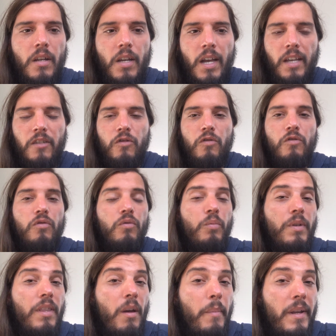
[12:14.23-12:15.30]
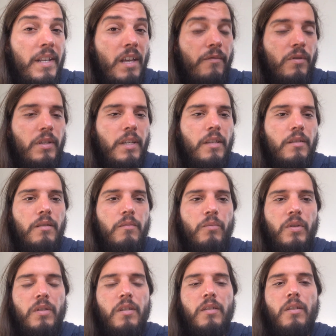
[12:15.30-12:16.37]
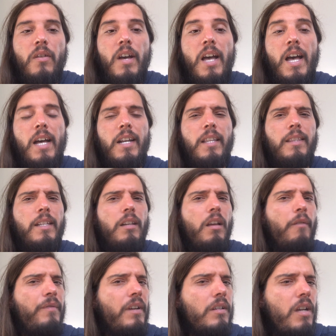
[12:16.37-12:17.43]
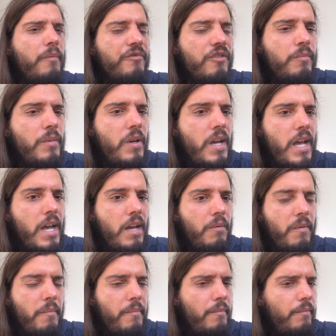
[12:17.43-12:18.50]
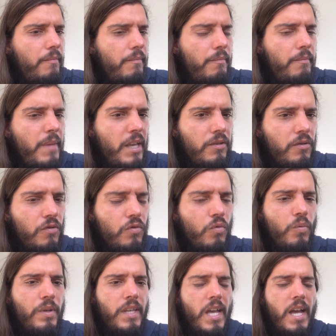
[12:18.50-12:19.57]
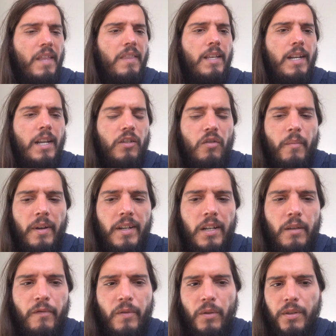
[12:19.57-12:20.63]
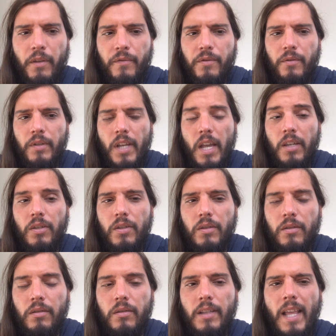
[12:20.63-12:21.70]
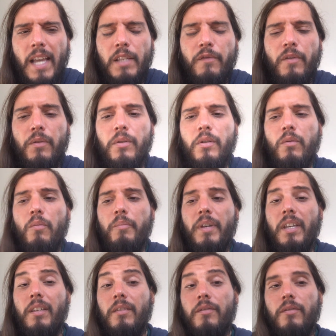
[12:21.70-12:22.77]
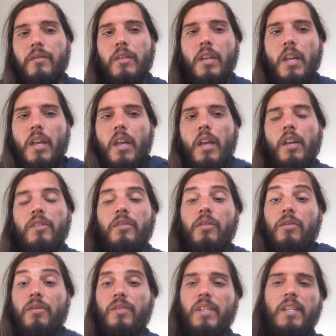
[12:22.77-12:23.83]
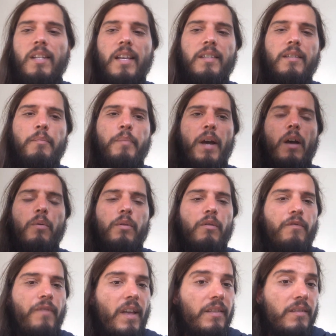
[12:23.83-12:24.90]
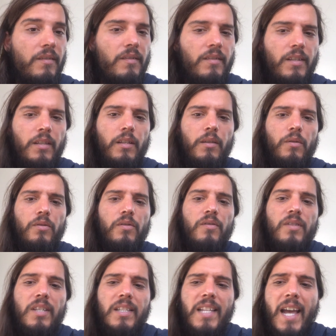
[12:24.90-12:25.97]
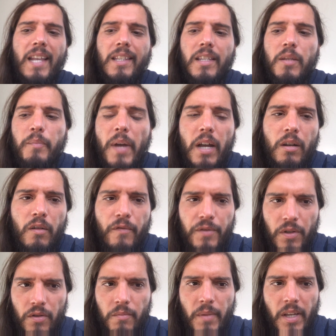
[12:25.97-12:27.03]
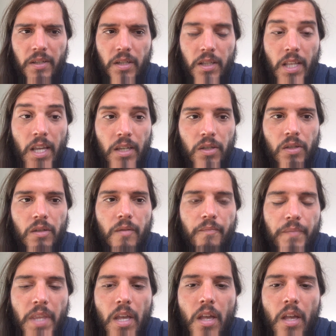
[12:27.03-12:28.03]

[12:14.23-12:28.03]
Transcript: has to do with our benevolence, which is our heart, and the love that comes from our heart, and makes us who we are, the electromagnetic field of creation, light spherical beings. So you see, that's the power of fantasies and illusions. Ignite the spark of your imagination.